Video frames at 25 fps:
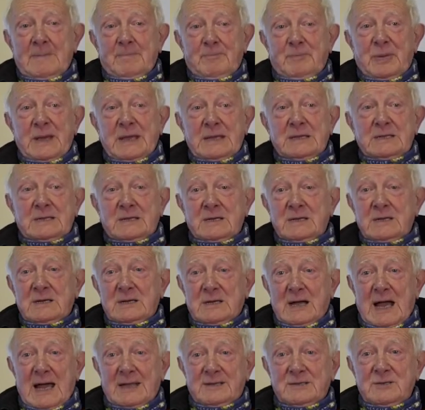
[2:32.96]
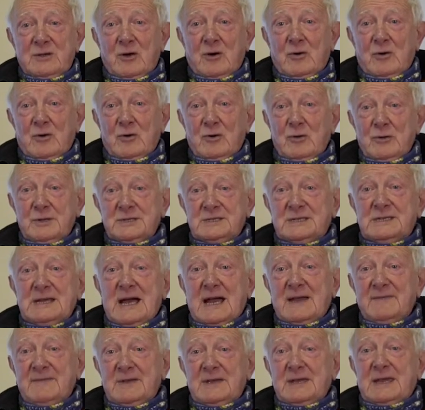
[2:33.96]
Pete hadn't got all his
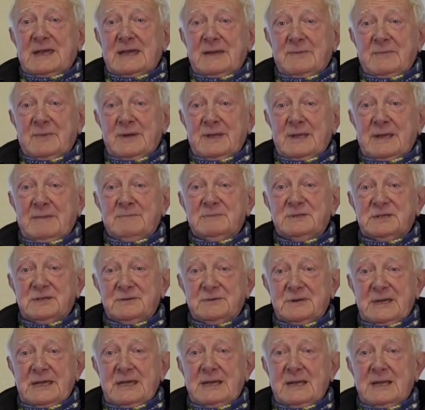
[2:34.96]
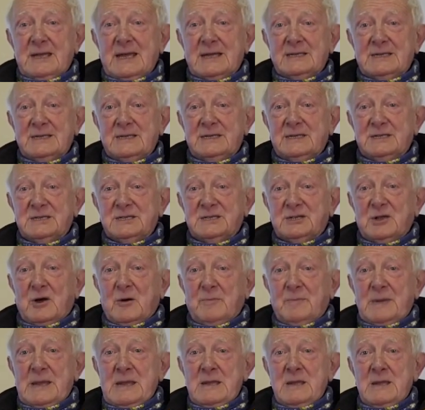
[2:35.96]
diving kit with him, so he elected to
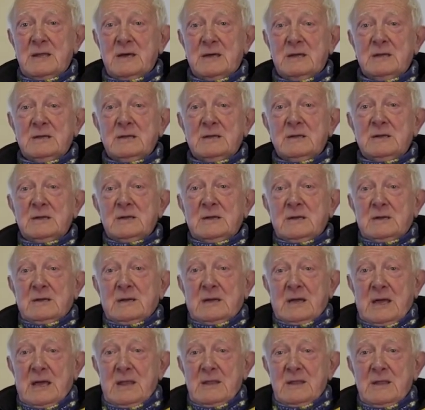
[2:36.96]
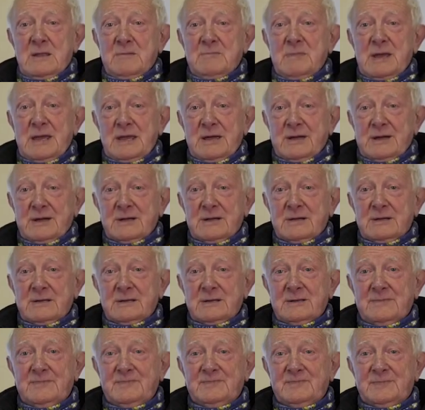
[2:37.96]
stop in the mere
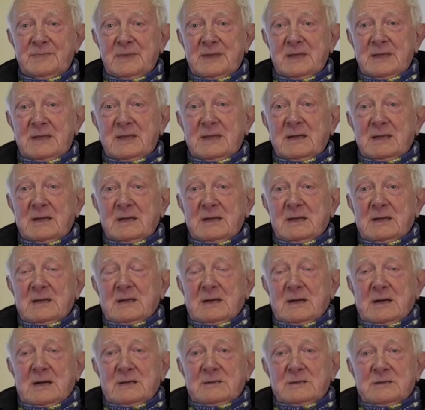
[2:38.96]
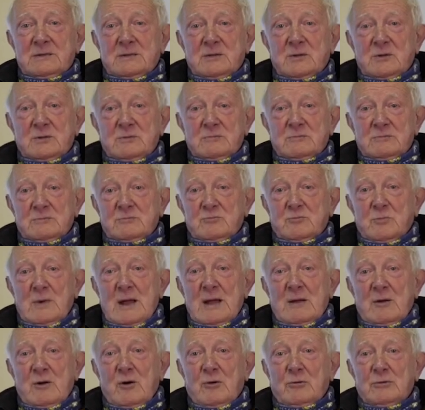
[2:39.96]
and
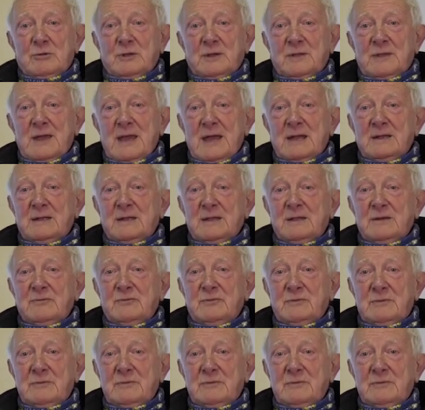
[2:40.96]
hold at the end of the